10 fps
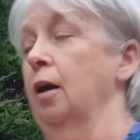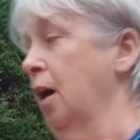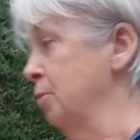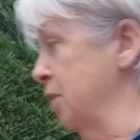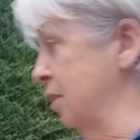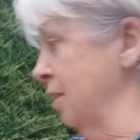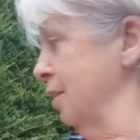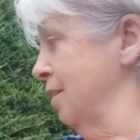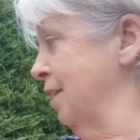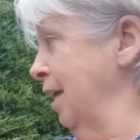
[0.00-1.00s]
I'm just
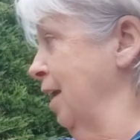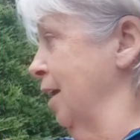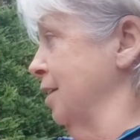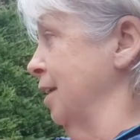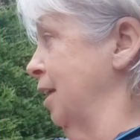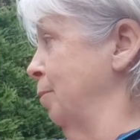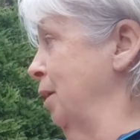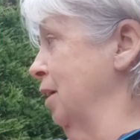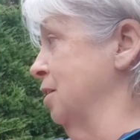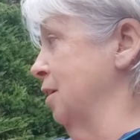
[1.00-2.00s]
staking it and
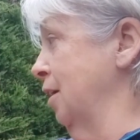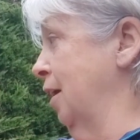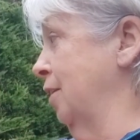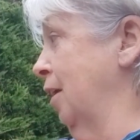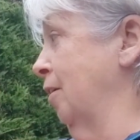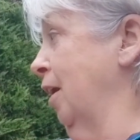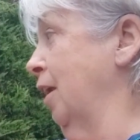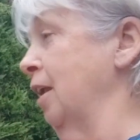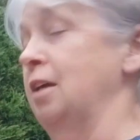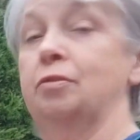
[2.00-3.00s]
clipping it there, and
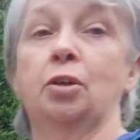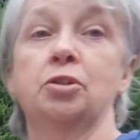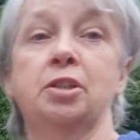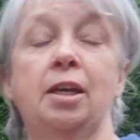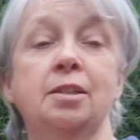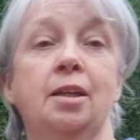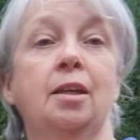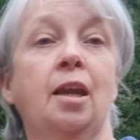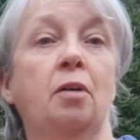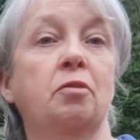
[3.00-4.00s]
I'll leave those stakes
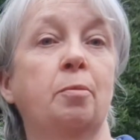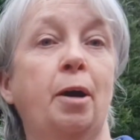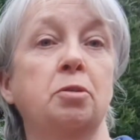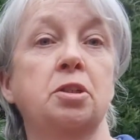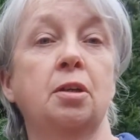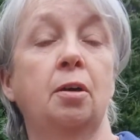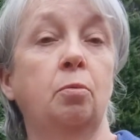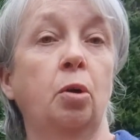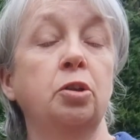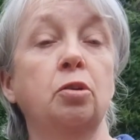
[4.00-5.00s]
in now for about
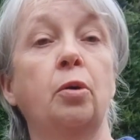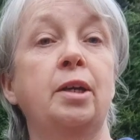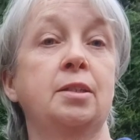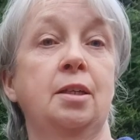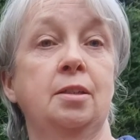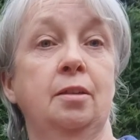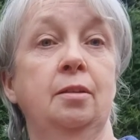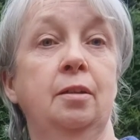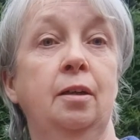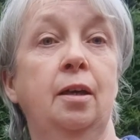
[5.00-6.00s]
one growing season,
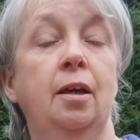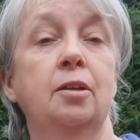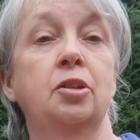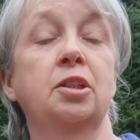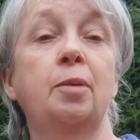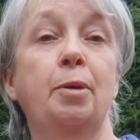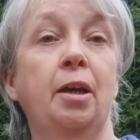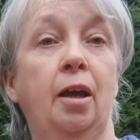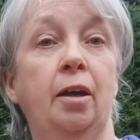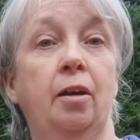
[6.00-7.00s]
just keeping an
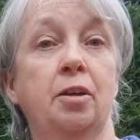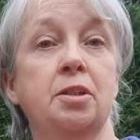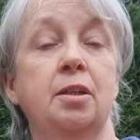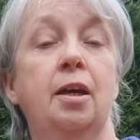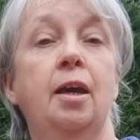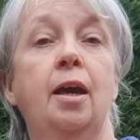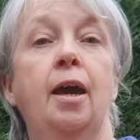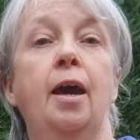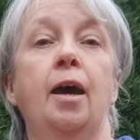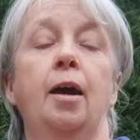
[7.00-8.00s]
eye on it.
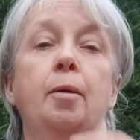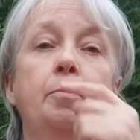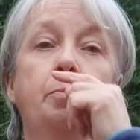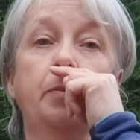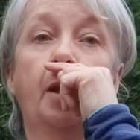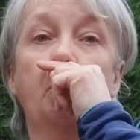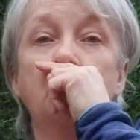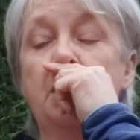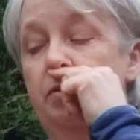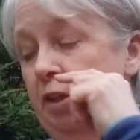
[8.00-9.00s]
Now I
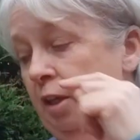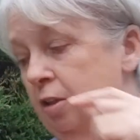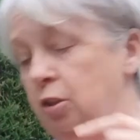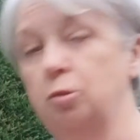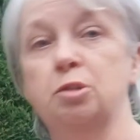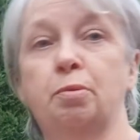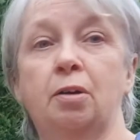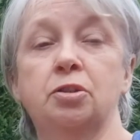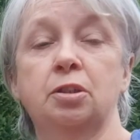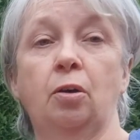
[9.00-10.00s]
won't have the two
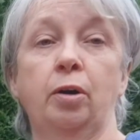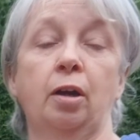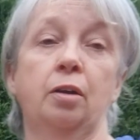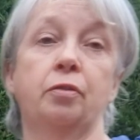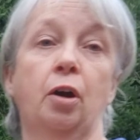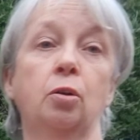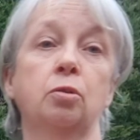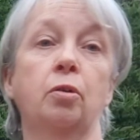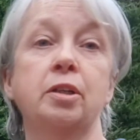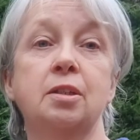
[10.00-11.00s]
sprouts going on for a whole
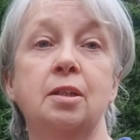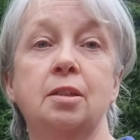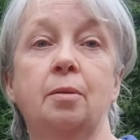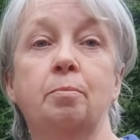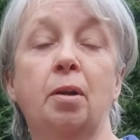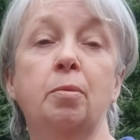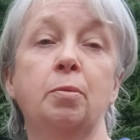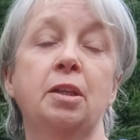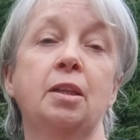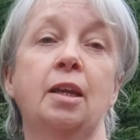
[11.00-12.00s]
growing season. Probably
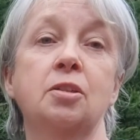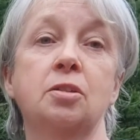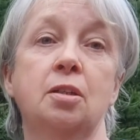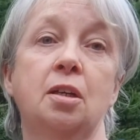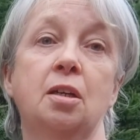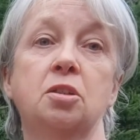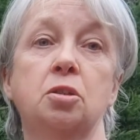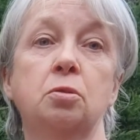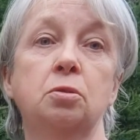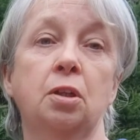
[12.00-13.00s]
within the next 2
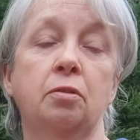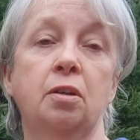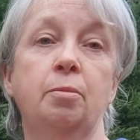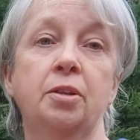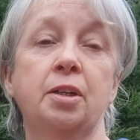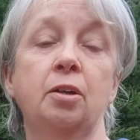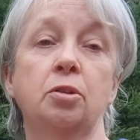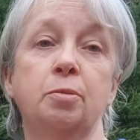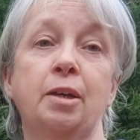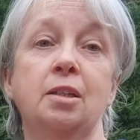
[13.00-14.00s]
to 3 months I'm
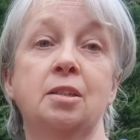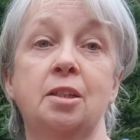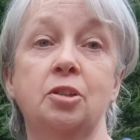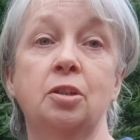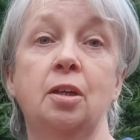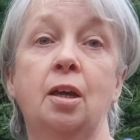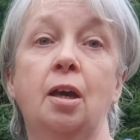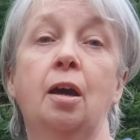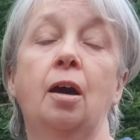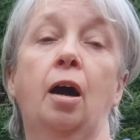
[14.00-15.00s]
going to make a decision
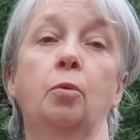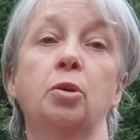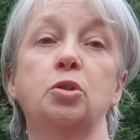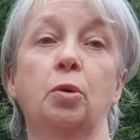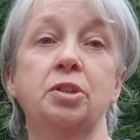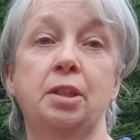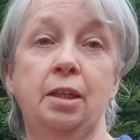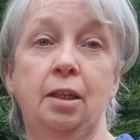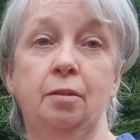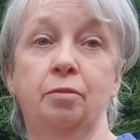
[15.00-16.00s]
on which one to
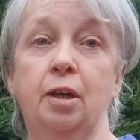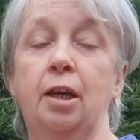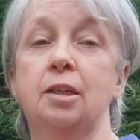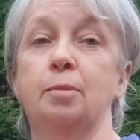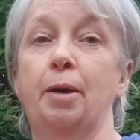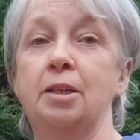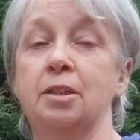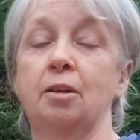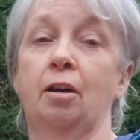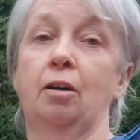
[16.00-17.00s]
leave,
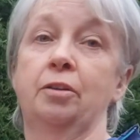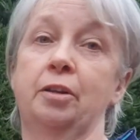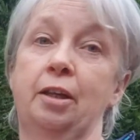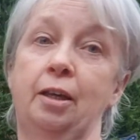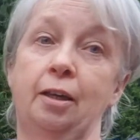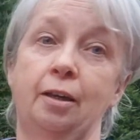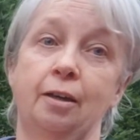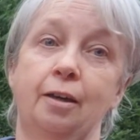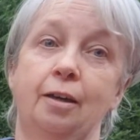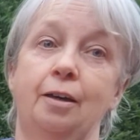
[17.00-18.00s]
depending on the
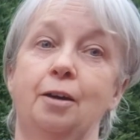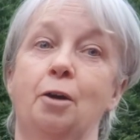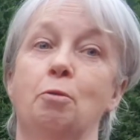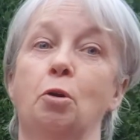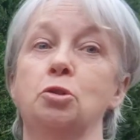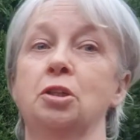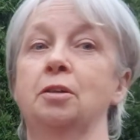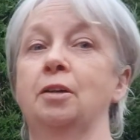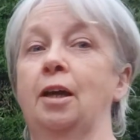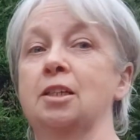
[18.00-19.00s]

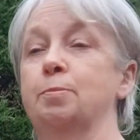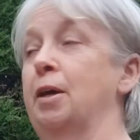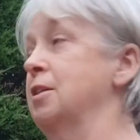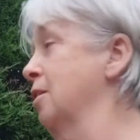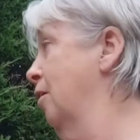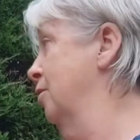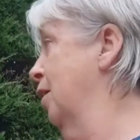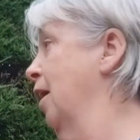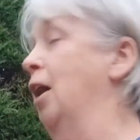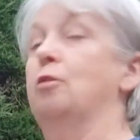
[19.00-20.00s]
erosion aspect, on
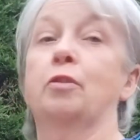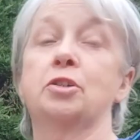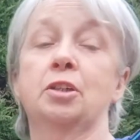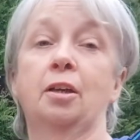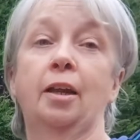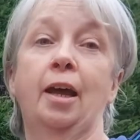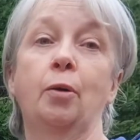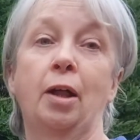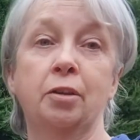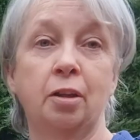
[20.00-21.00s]
how vertical and how
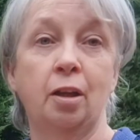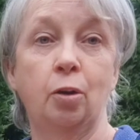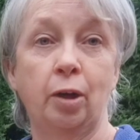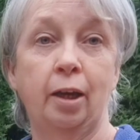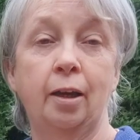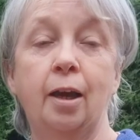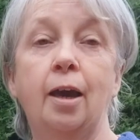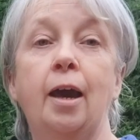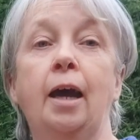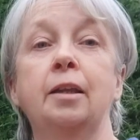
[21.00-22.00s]
healthy they're looking,
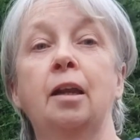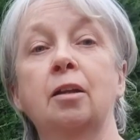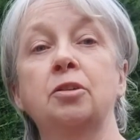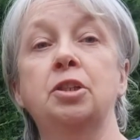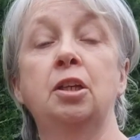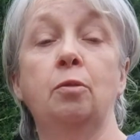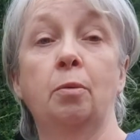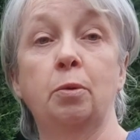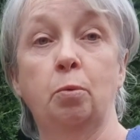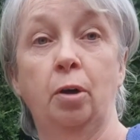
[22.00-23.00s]
and then I'll continue
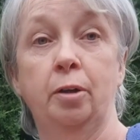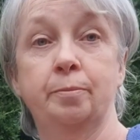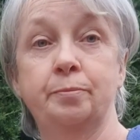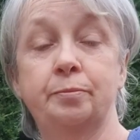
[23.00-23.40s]
on with one.